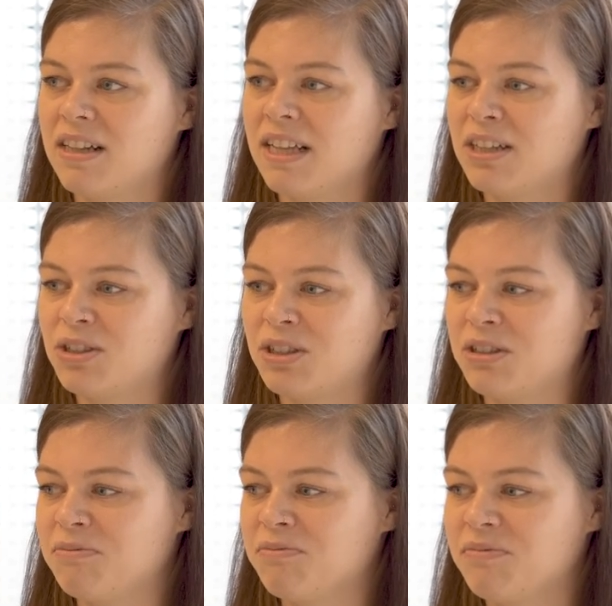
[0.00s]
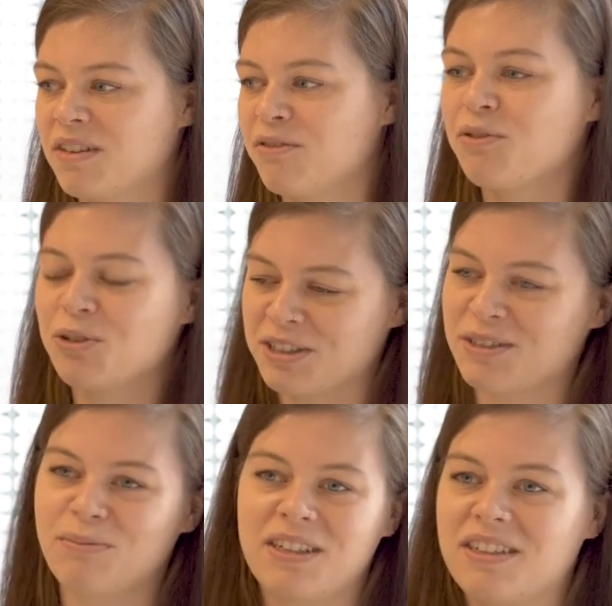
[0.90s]
lecture
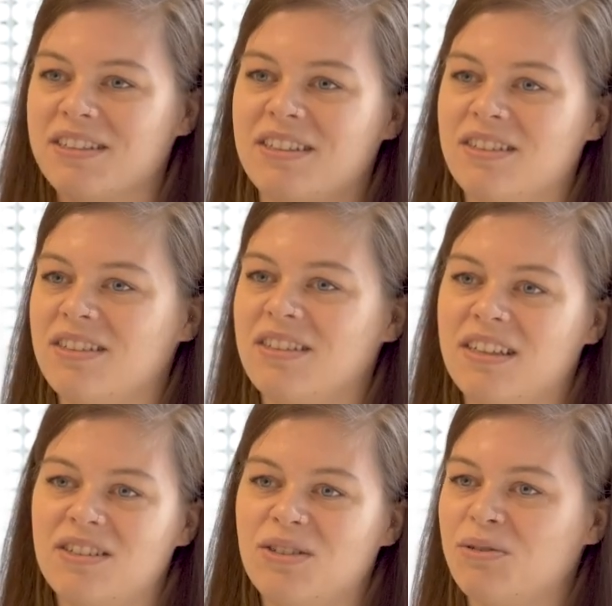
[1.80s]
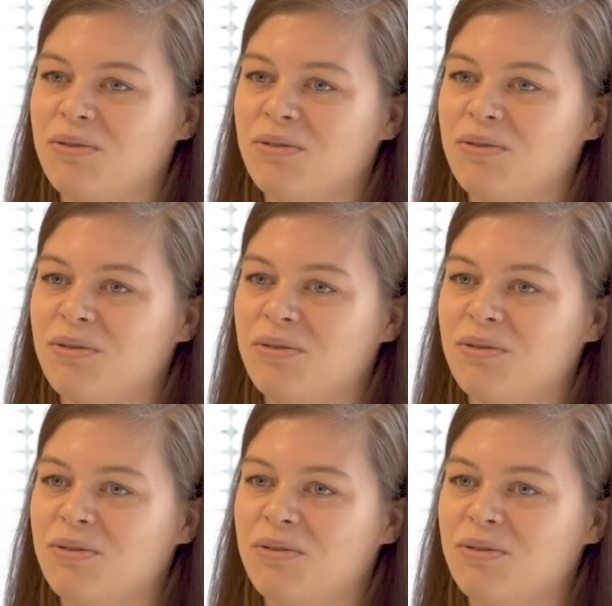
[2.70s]
force, because it's so